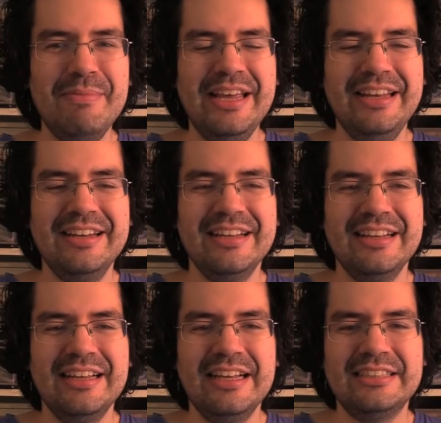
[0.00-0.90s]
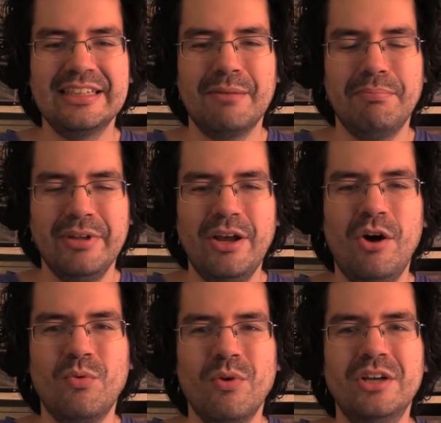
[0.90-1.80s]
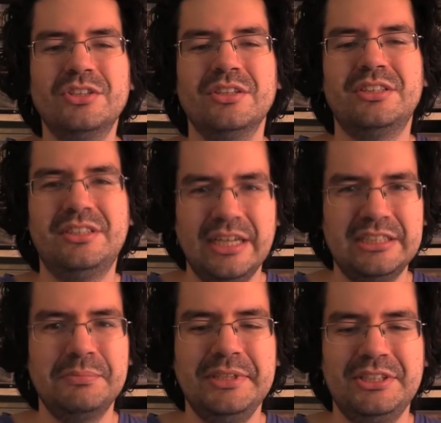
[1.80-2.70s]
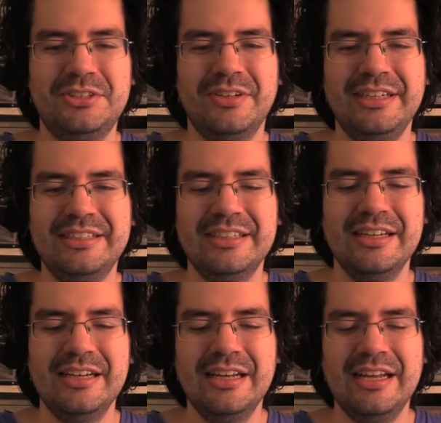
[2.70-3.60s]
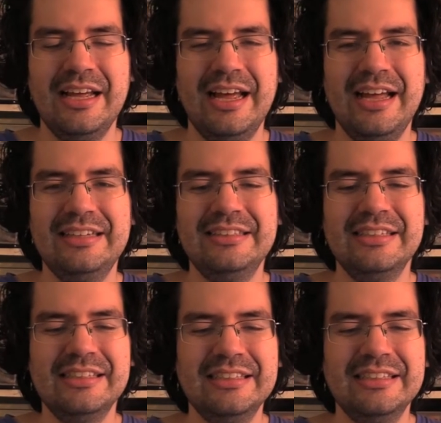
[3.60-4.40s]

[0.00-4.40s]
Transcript: mean, it's like a play on words on Sesame Street, and